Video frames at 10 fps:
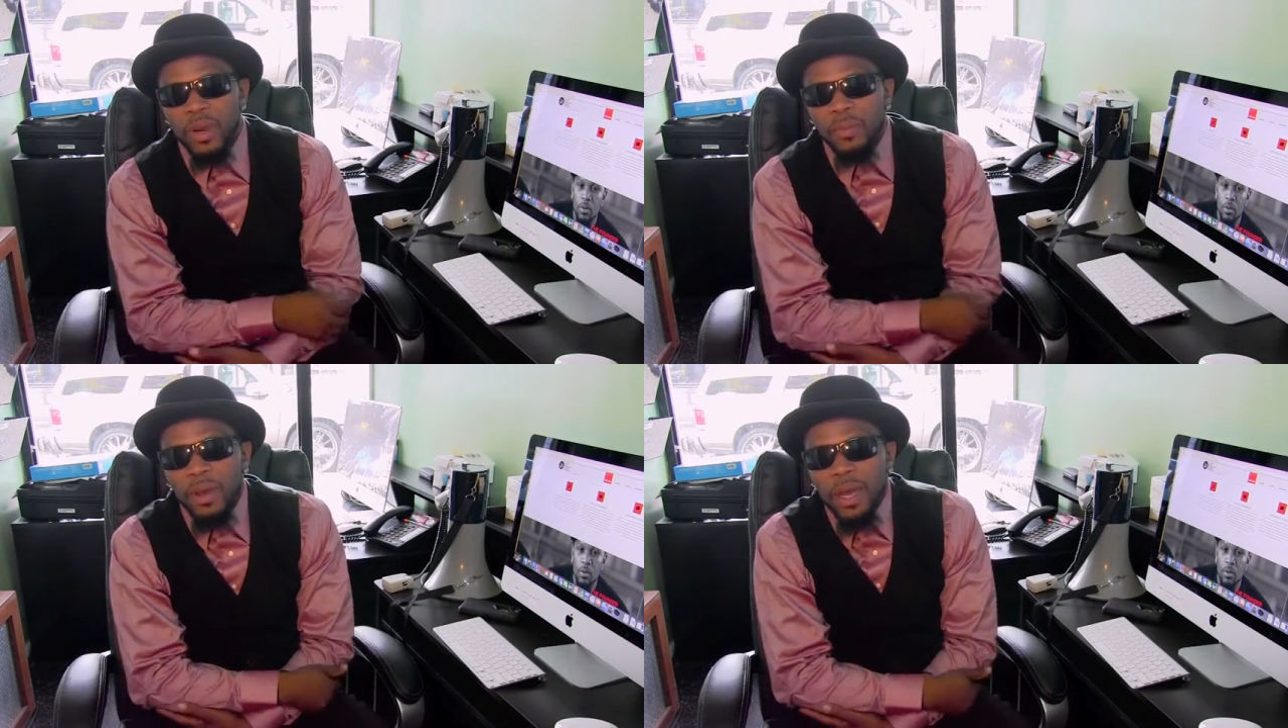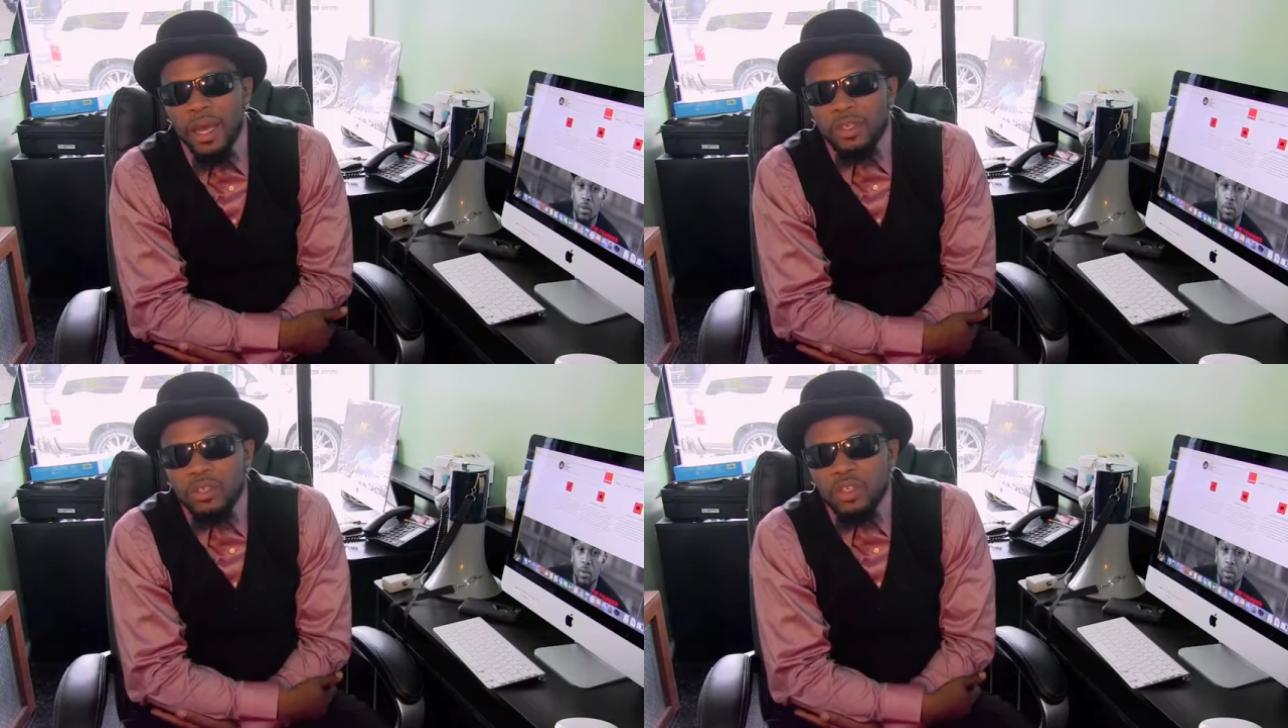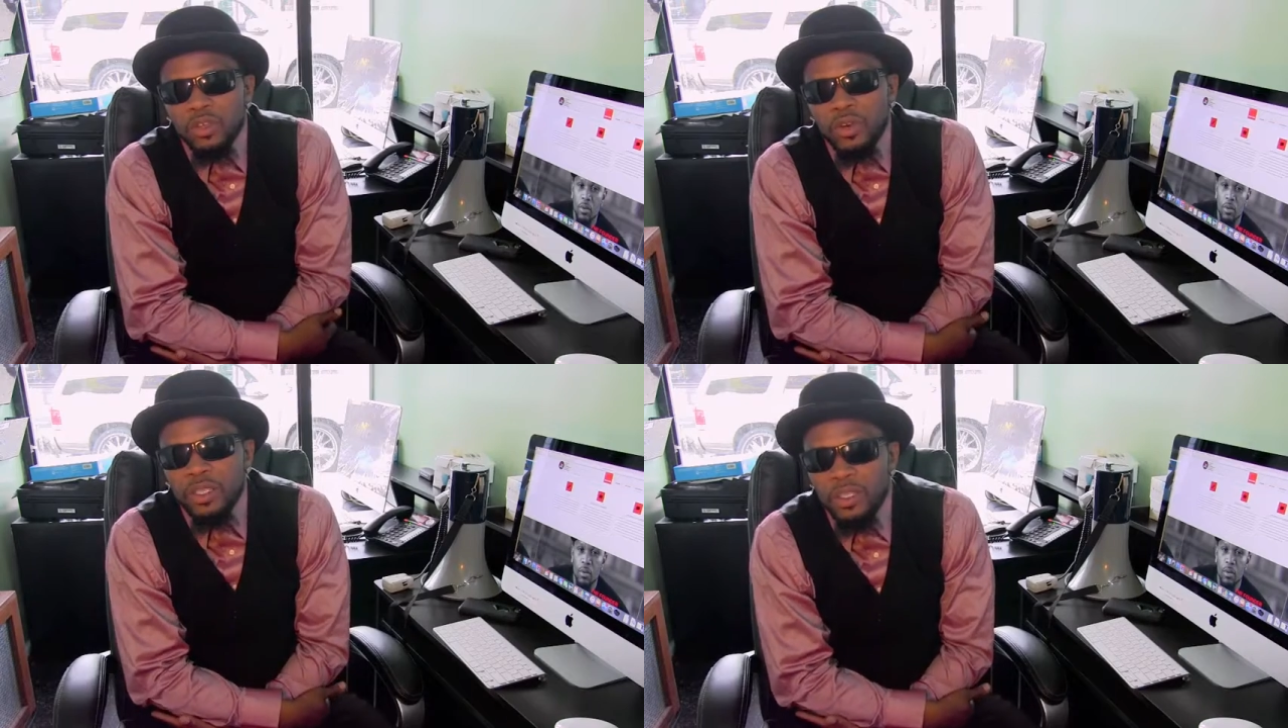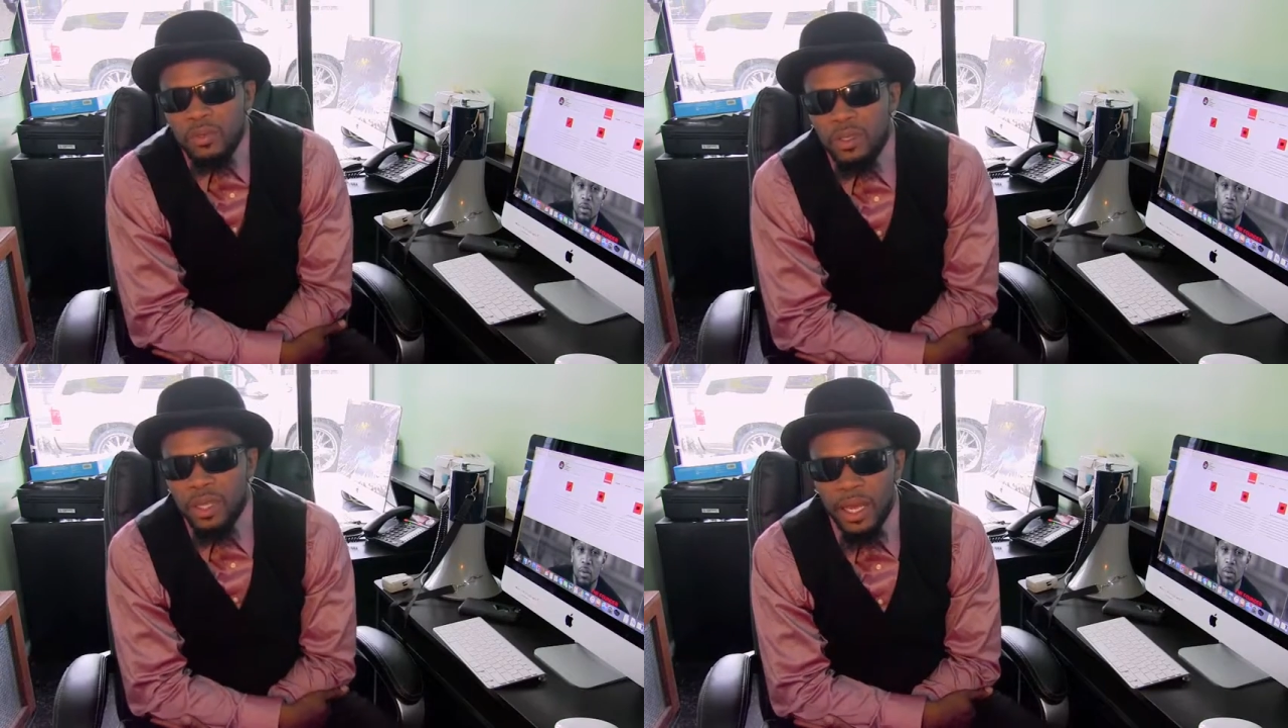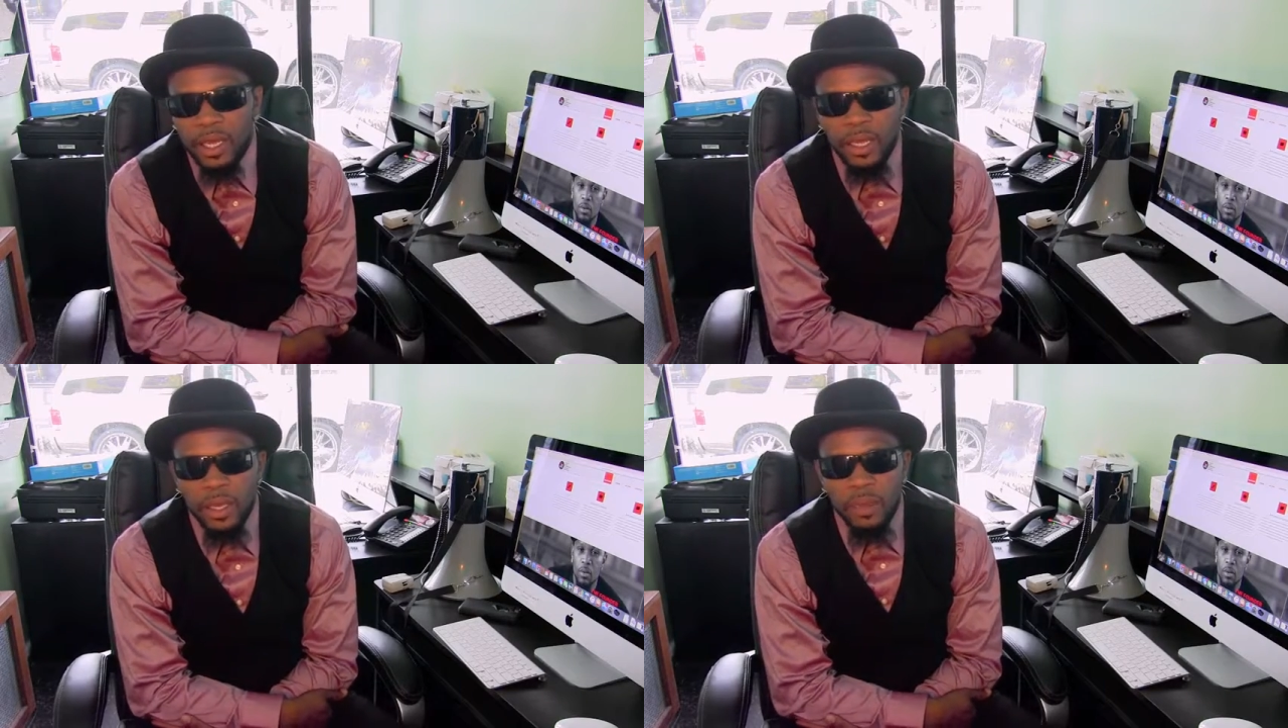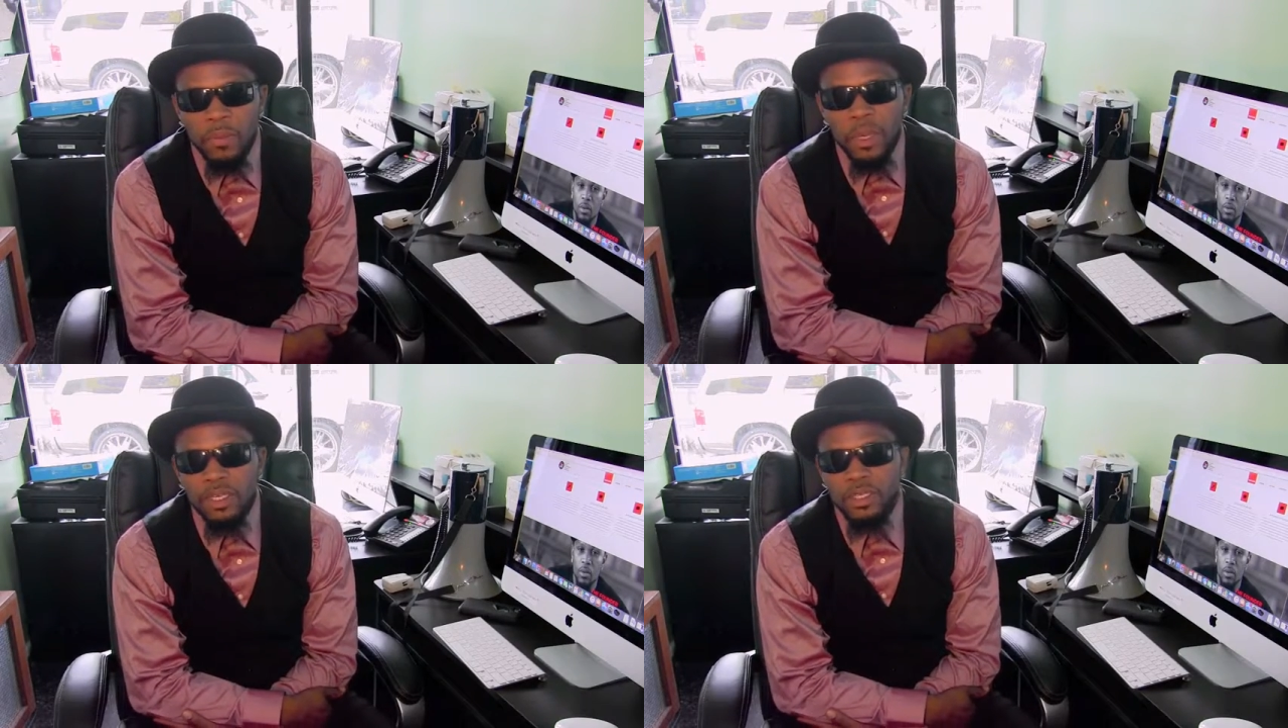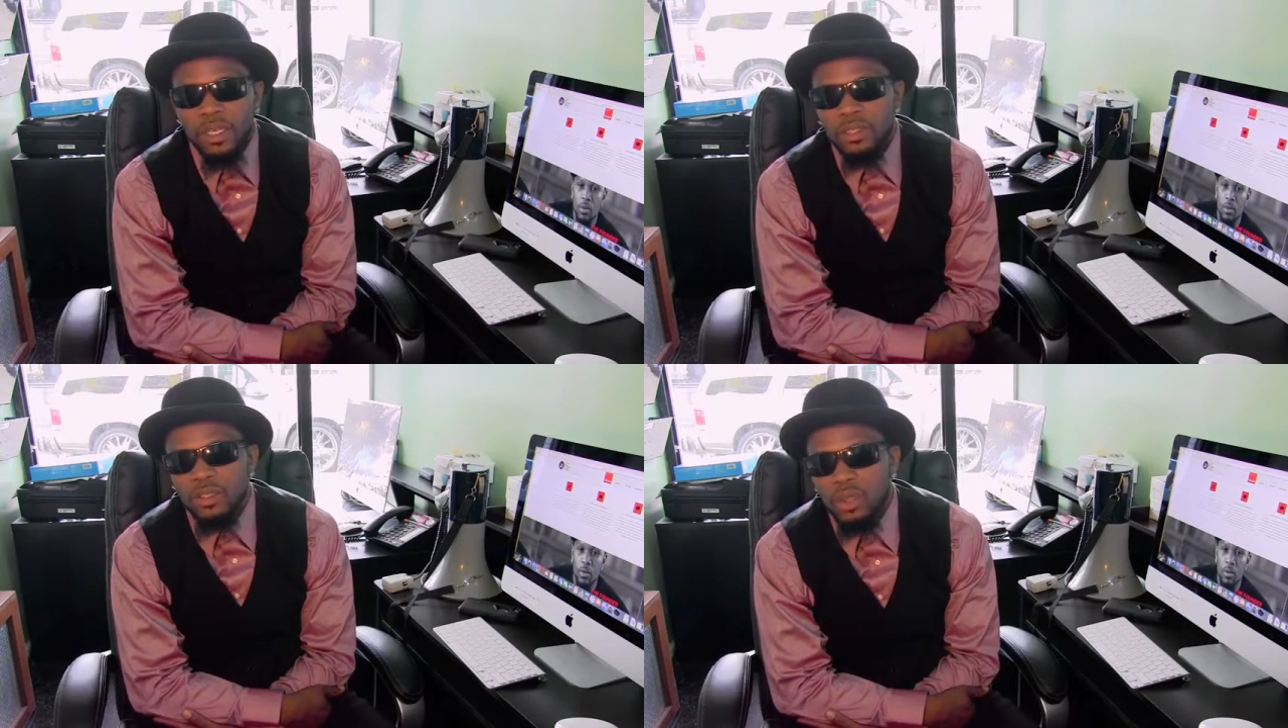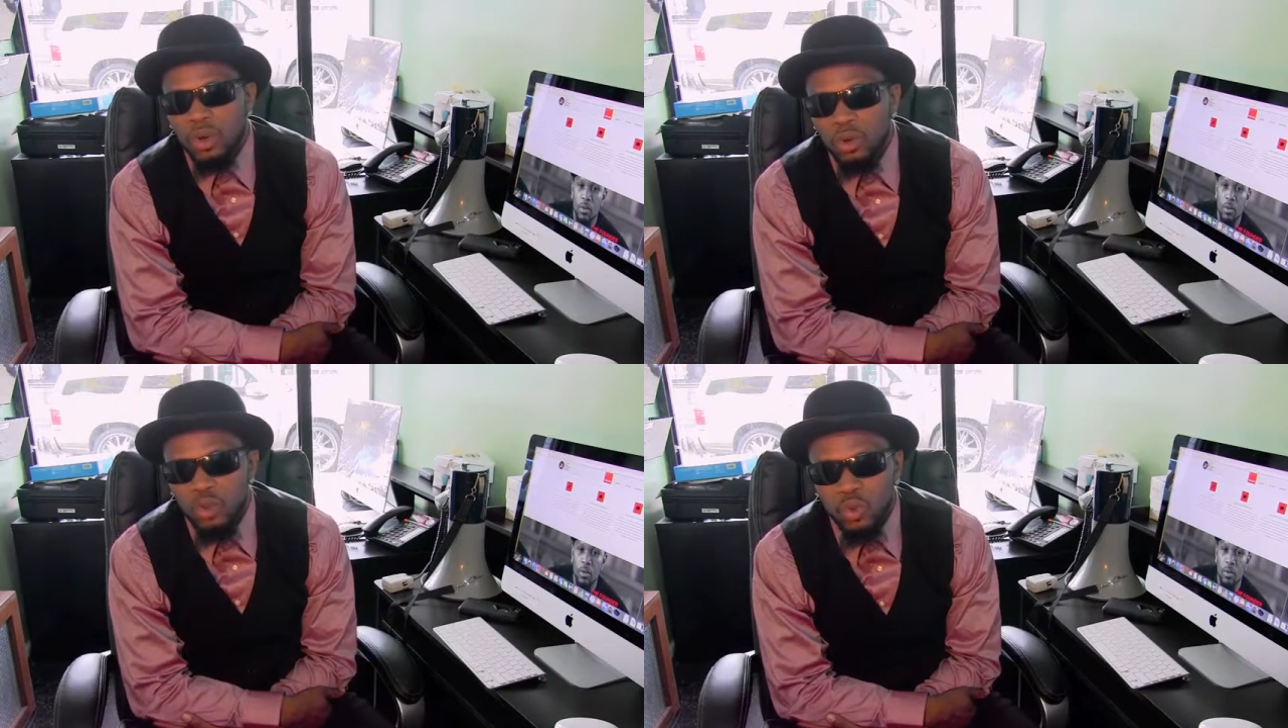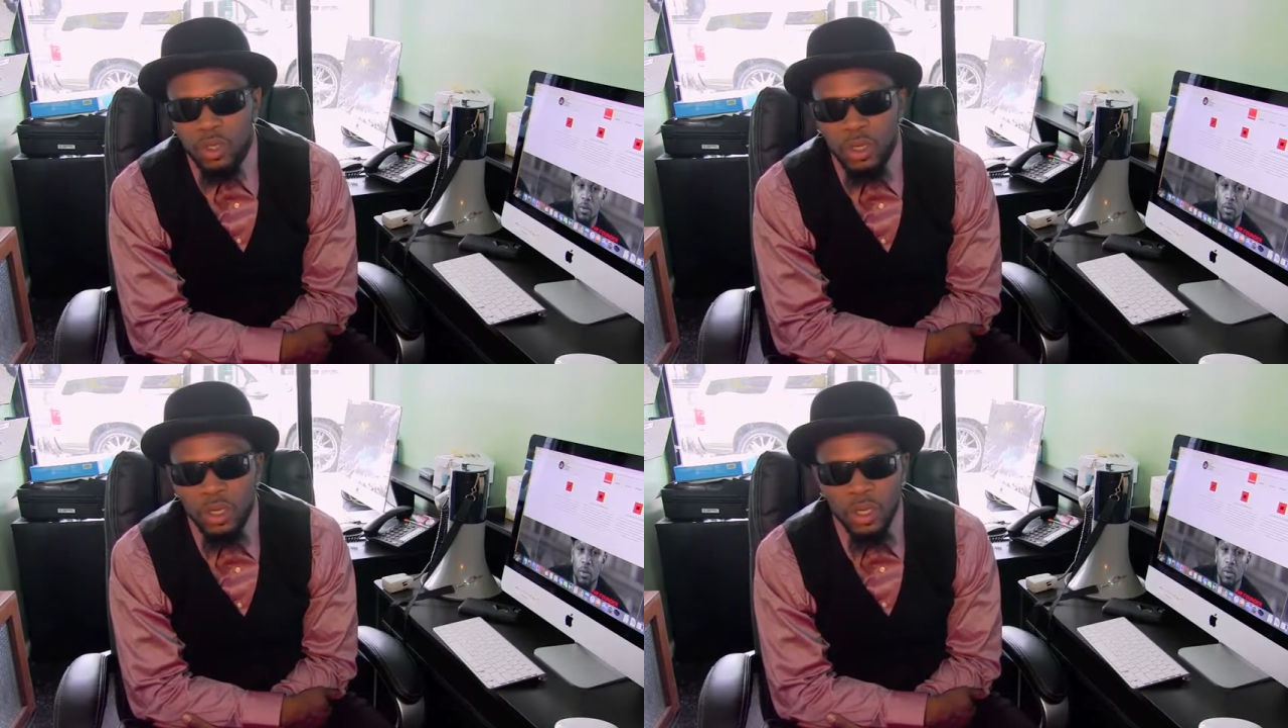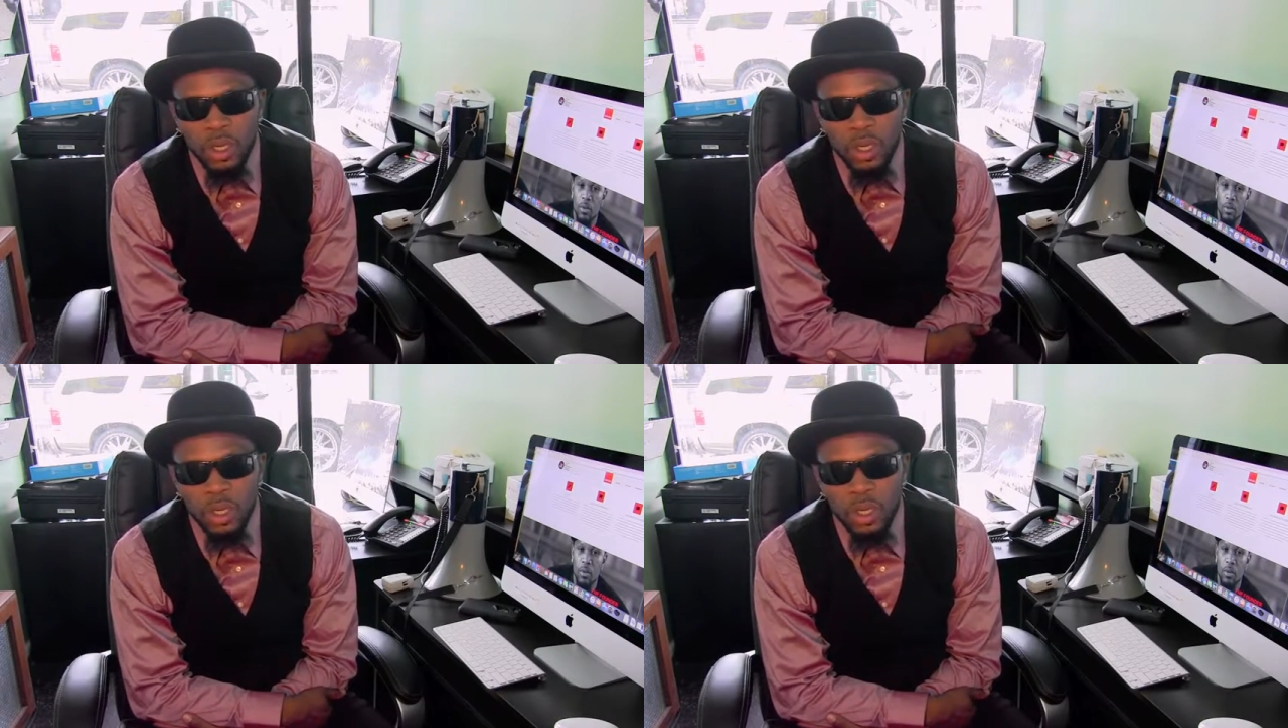my past, to create something that made sense to those who were